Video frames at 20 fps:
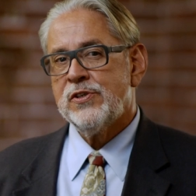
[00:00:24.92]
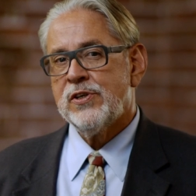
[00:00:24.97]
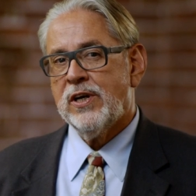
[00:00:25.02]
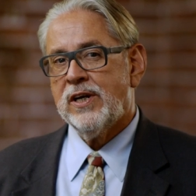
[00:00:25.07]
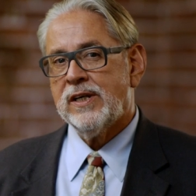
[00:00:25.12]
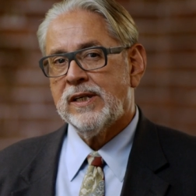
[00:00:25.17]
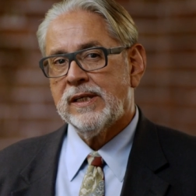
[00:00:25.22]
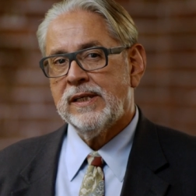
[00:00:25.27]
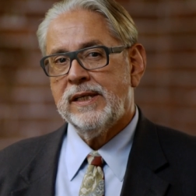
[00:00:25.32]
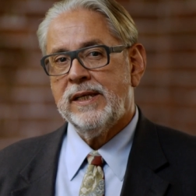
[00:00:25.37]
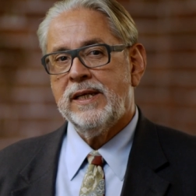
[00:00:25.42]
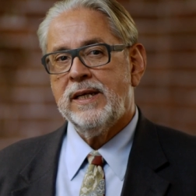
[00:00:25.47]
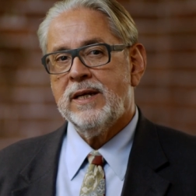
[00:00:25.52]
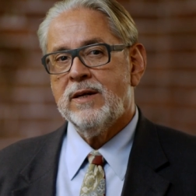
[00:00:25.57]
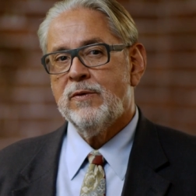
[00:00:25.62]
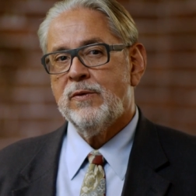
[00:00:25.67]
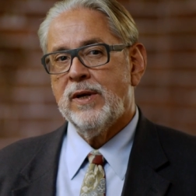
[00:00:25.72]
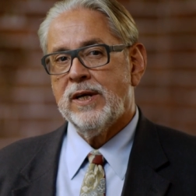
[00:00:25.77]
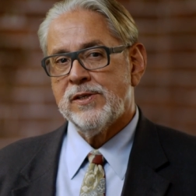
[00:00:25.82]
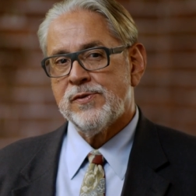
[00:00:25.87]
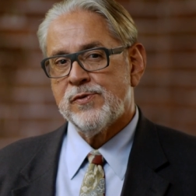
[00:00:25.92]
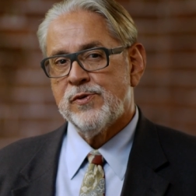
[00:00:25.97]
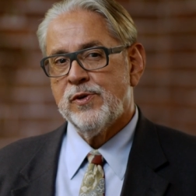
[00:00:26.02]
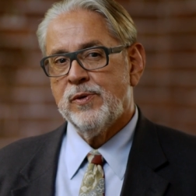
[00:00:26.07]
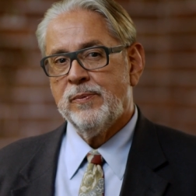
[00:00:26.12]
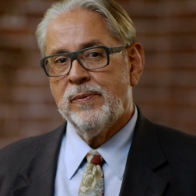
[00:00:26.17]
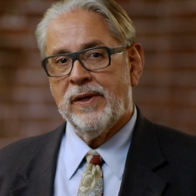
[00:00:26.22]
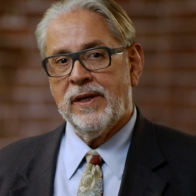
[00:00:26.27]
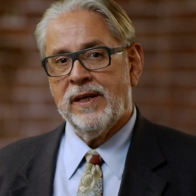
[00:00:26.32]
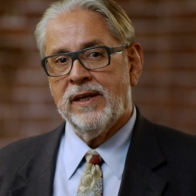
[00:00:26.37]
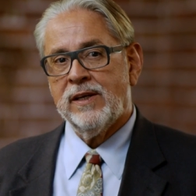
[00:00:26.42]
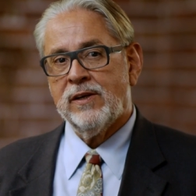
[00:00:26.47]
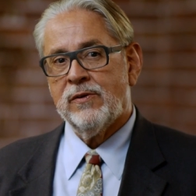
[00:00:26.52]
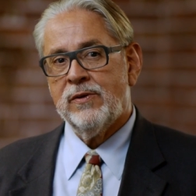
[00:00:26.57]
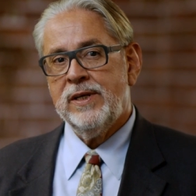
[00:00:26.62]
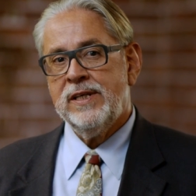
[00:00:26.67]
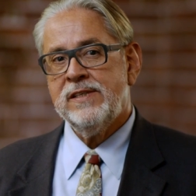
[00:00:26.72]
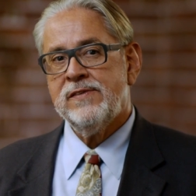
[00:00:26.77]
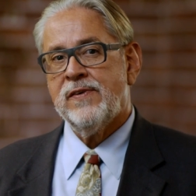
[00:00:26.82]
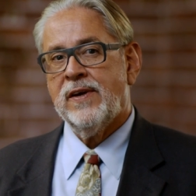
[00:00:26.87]
start cleaning a restroom,
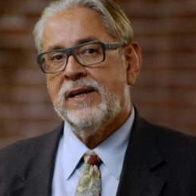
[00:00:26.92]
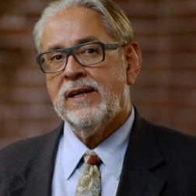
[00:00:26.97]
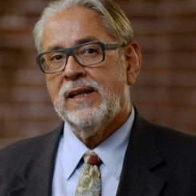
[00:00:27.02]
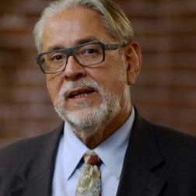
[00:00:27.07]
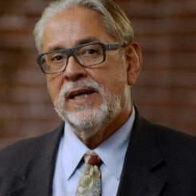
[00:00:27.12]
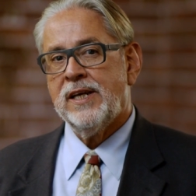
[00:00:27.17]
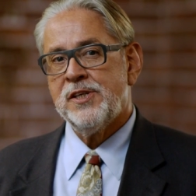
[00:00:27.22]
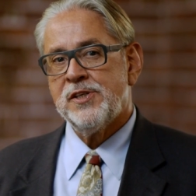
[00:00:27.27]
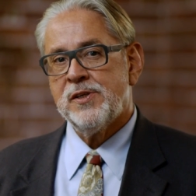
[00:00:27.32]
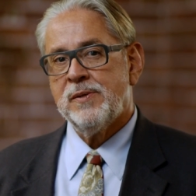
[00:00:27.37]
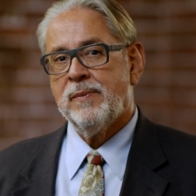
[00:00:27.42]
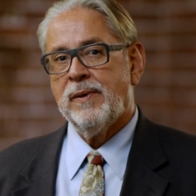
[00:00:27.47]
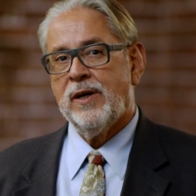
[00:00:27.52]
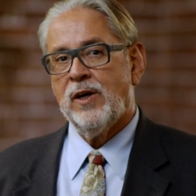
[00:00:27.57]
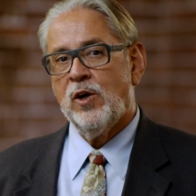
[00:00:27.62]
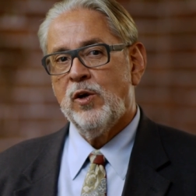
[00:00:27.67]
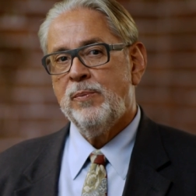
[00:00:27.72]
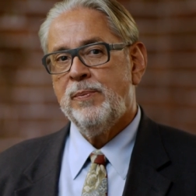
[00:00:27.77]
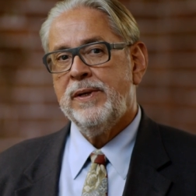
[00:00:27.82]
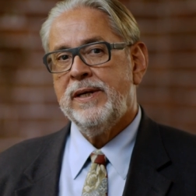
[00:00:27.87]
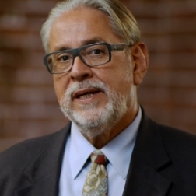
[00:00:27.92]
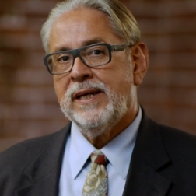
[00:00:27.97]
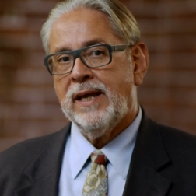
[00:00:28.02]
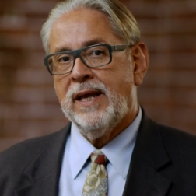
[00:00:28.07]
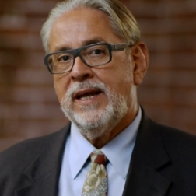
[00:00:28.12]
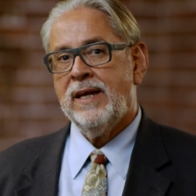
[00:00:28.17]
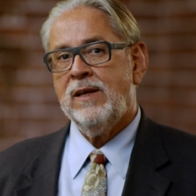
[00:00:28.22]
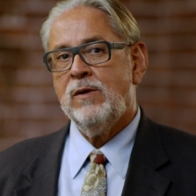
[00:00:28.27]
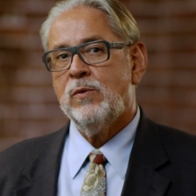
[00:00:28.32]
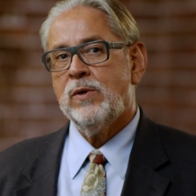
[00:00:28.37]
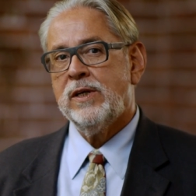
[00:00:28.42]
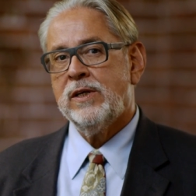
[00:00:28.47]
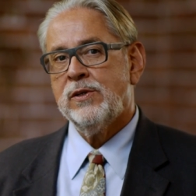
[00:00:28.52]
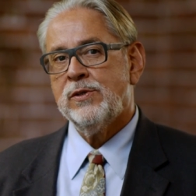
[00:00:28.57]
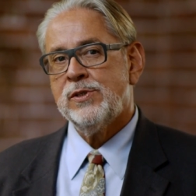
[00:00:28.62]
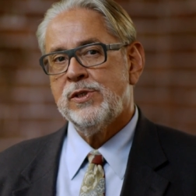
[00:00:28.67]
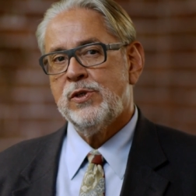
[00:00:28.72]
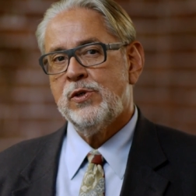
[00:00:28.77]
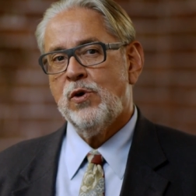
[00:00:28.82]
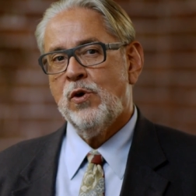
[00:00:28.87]
increase ventilation by opening any
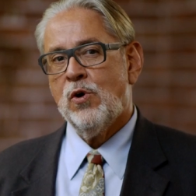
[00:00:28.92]
windows and